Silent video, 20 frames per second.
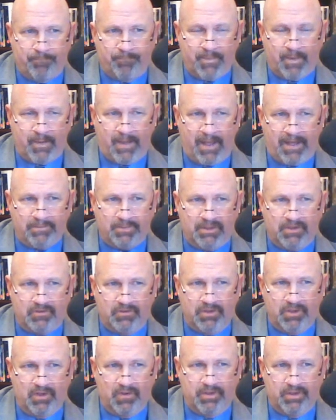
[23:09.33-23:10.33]
That's because,
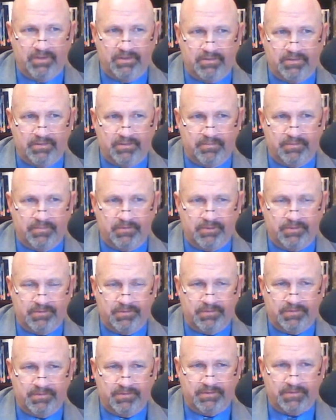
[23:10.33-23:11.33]
these
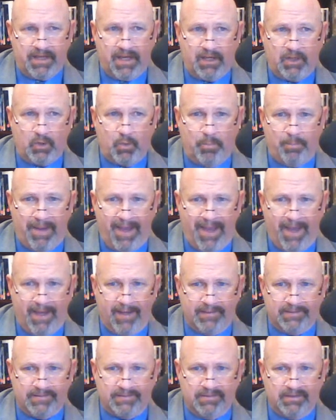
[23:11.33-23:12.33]

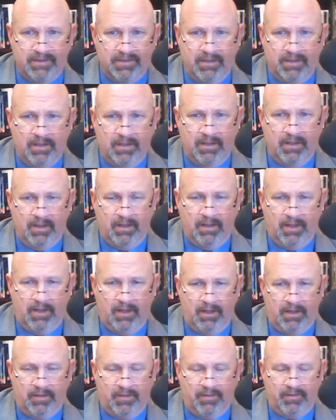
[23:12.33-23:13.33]
psychopaths,
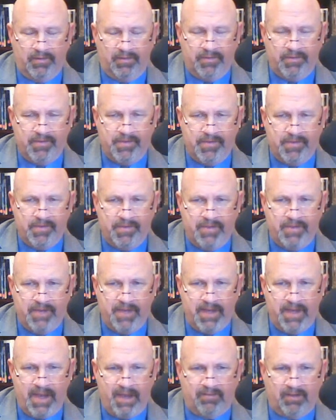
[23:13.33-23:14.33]
uh, they
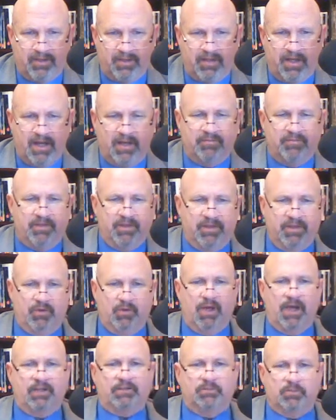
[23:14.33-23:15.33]
have a lot of
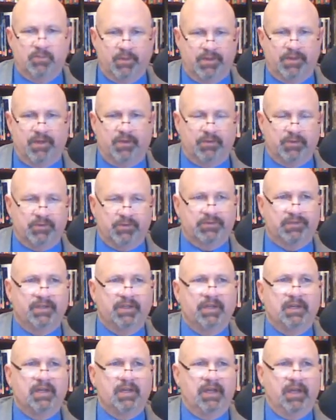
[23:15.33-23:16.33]
interaction with others
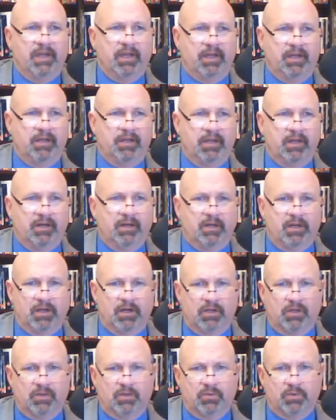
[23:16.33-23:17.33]
in a
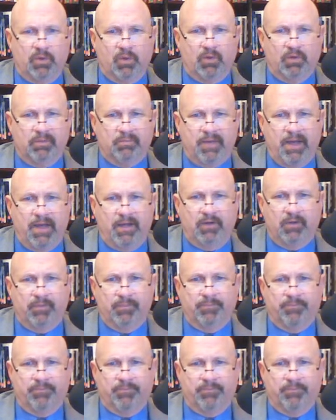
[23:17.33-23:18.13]
controlling manner.